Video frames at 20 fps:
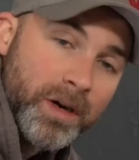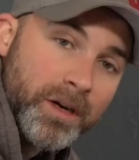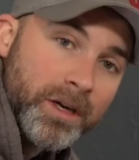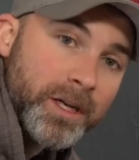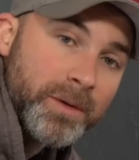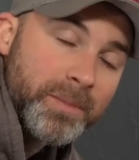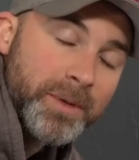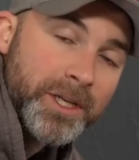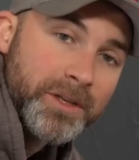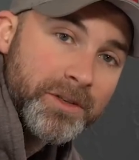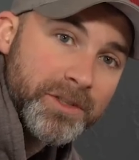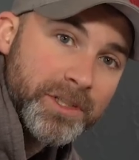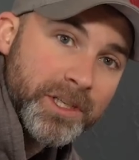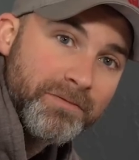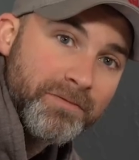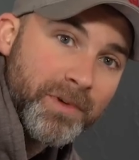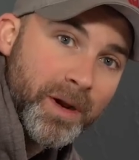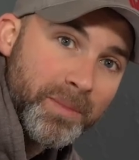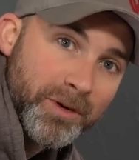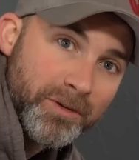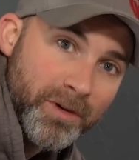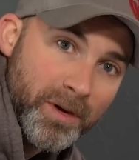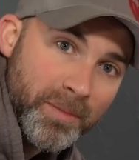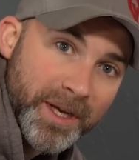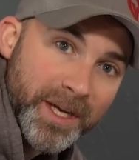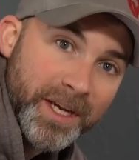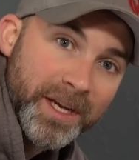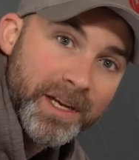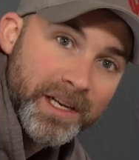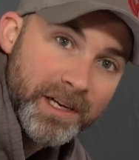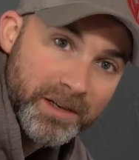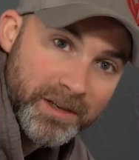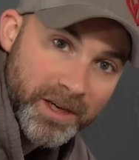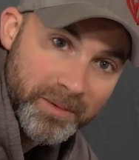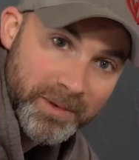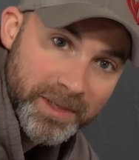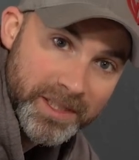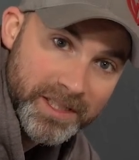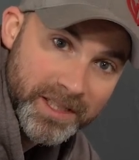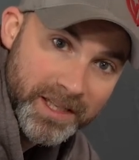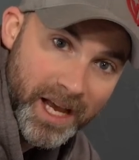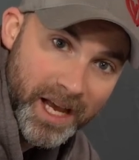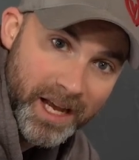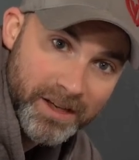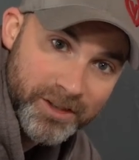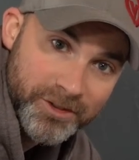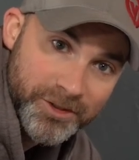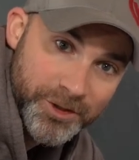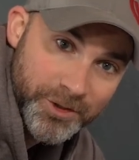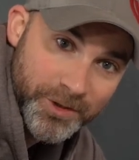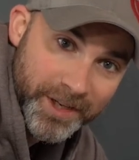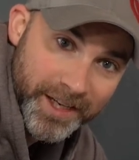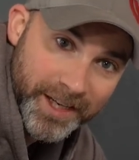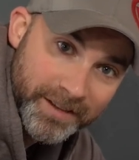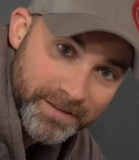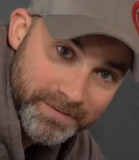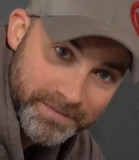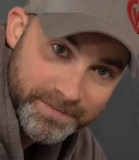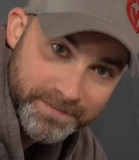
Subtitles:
I'm going to be using a rubber grommet, and I'll go into that shortly.